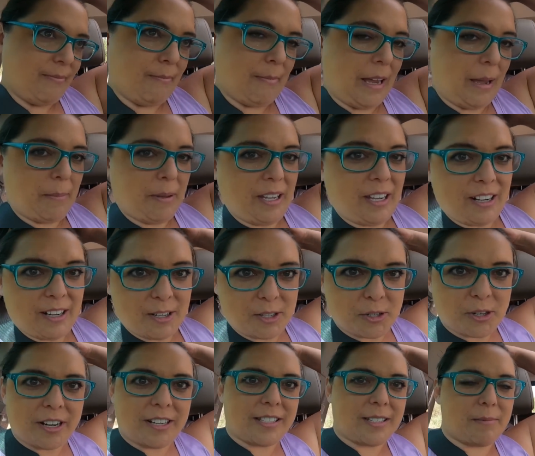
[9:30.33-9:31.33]
maybe gonna
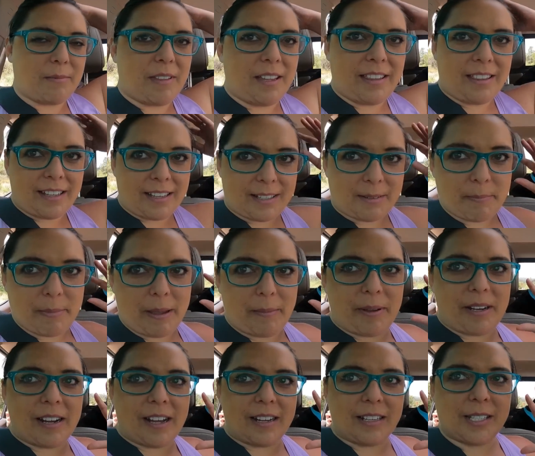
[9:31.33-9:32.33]
try something that's
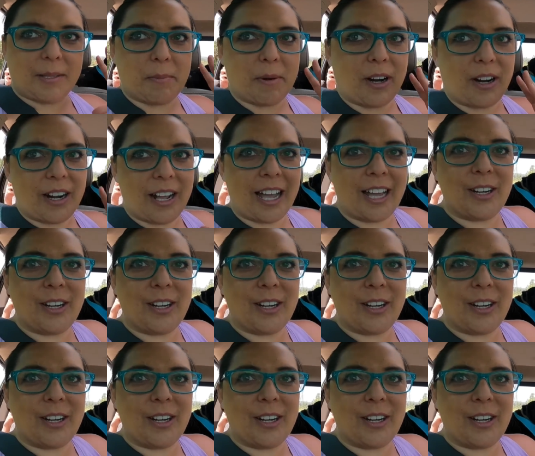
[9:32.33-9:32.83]
maybe not smart.